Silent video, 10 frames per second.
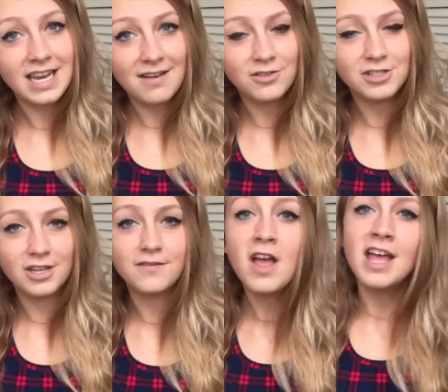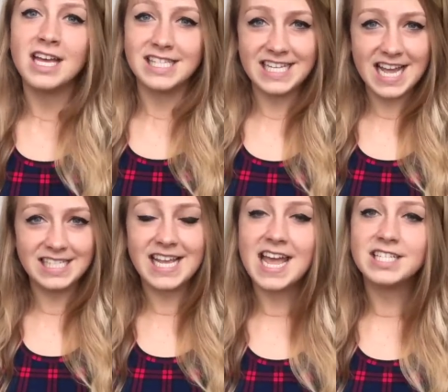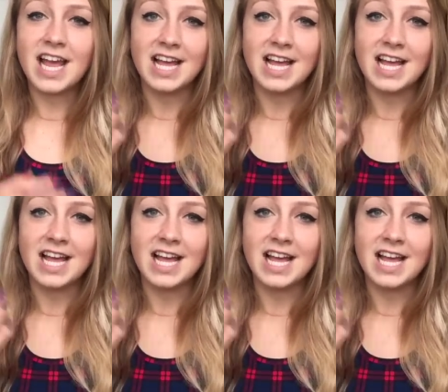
the levels of TSH